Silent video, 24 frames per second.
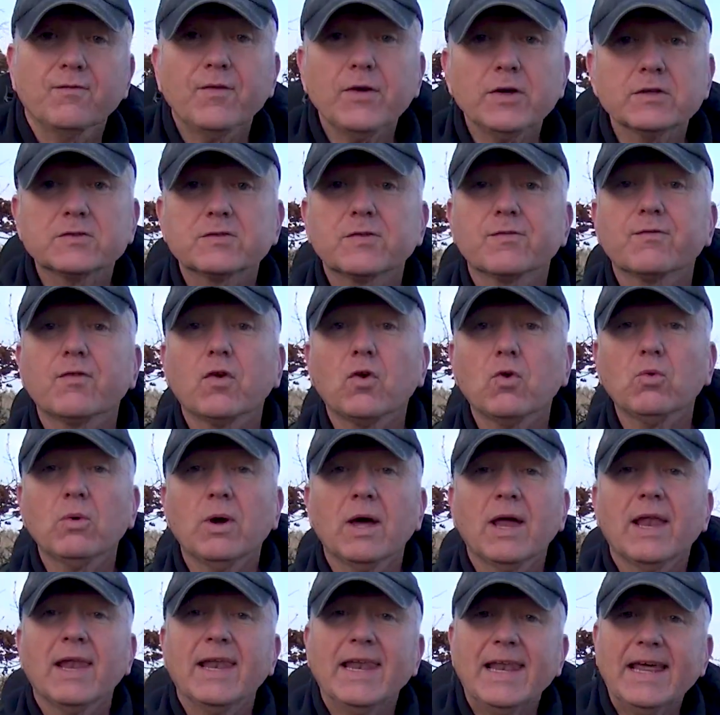first of all,
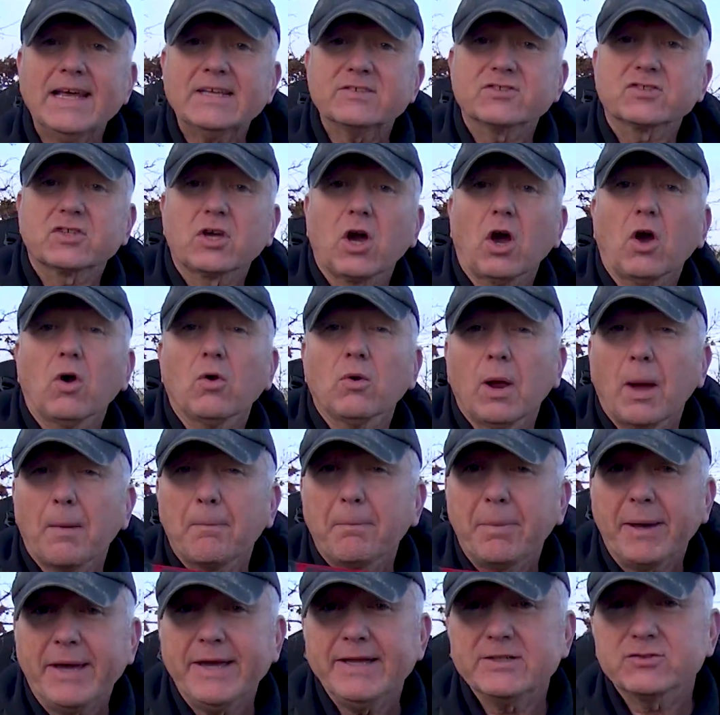let's go
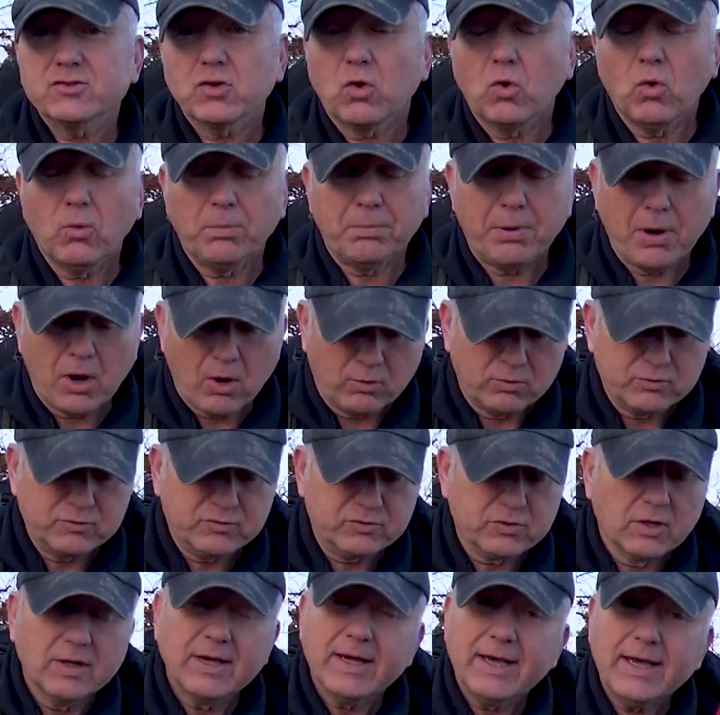pitch or pulse.